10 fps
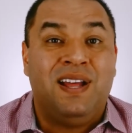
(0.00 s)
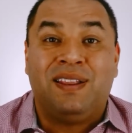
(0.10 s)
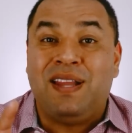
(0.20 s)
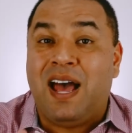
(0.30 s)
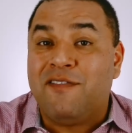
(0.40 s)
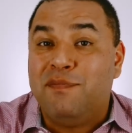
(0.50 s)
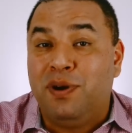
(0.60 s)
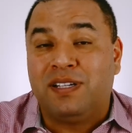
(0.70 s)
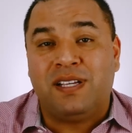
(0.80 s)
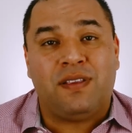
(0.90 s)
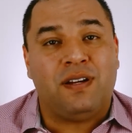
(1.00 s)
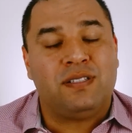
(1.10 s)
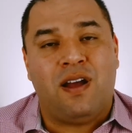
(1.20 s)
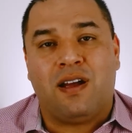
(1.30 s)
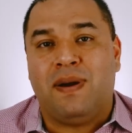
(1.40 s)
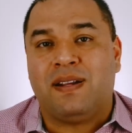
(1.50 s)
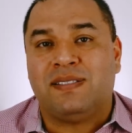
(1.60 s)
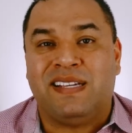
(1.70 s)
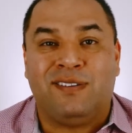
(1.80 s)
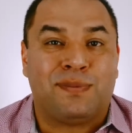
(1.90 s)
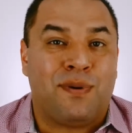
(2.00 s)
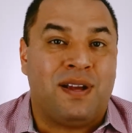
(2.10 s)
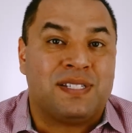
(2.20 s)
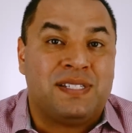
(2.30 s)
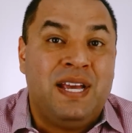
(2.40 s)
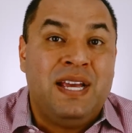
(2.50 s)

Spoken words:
A lot of books out there talk about a sales process.